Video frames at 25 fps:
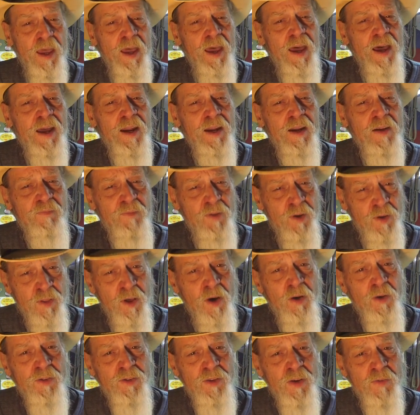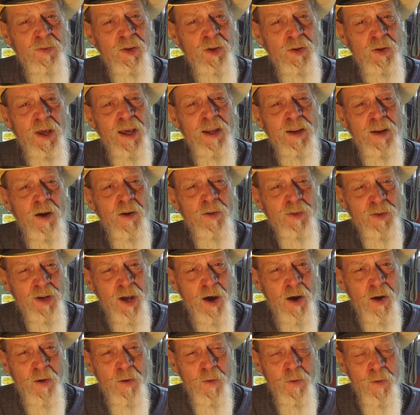And for those of you that don't
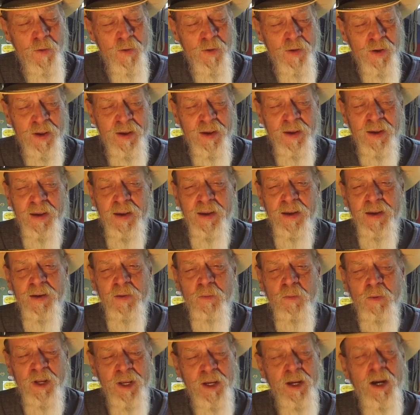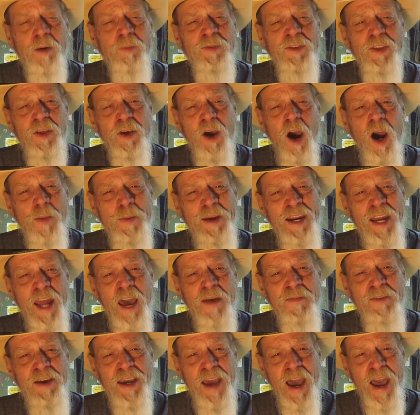know, when it comes to the
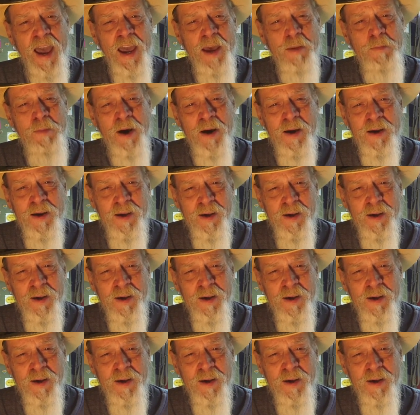Army-Navy game,